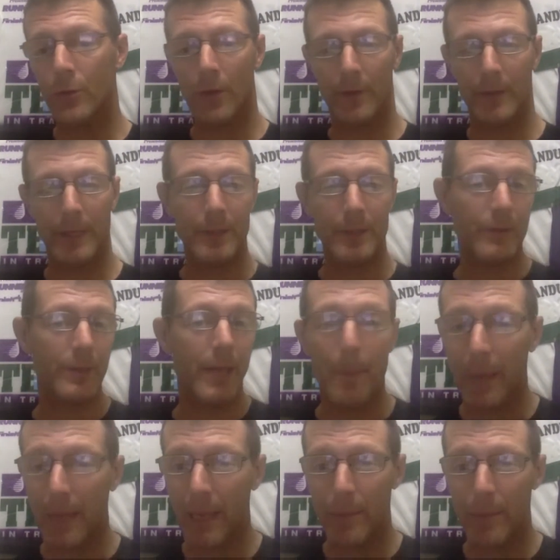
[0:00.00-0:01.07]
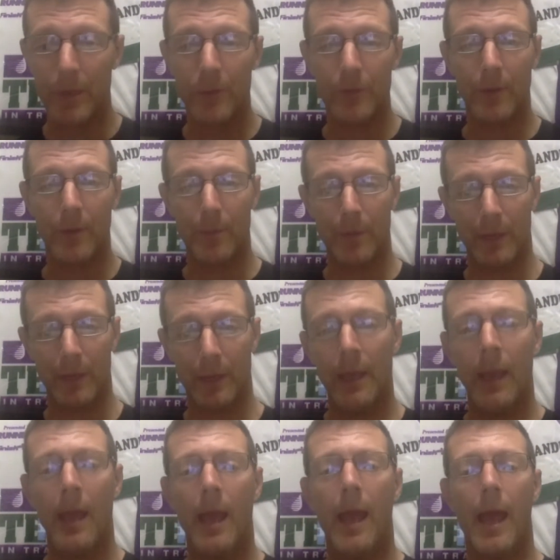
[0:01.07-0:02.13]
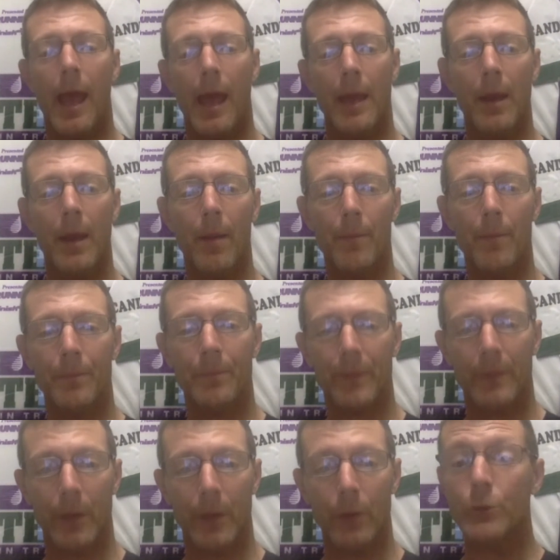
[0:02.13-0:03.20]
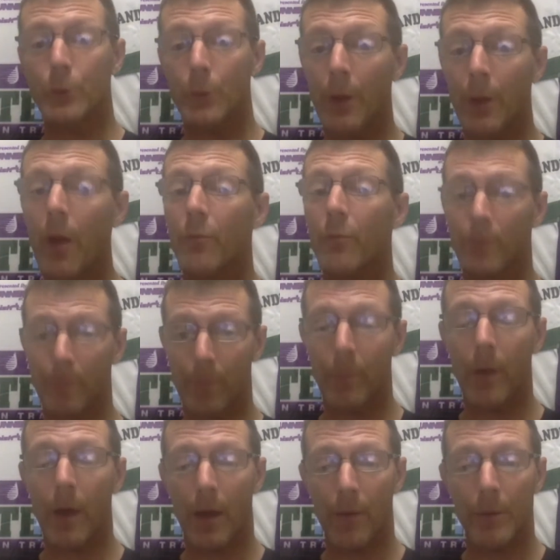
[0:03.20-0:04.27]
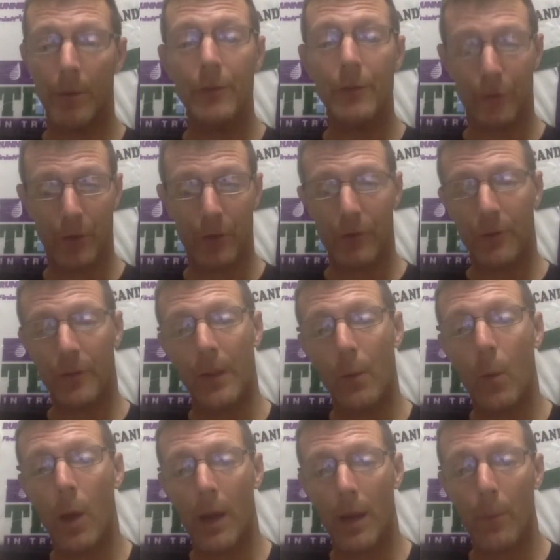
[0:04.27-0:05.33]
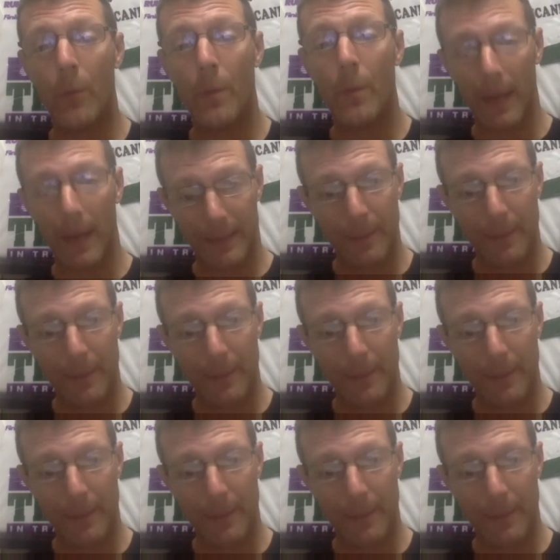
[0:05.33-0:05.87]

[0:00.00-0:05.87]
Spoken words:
on the internet maybe or something, and they don't do enough research, and they wind up with a bike that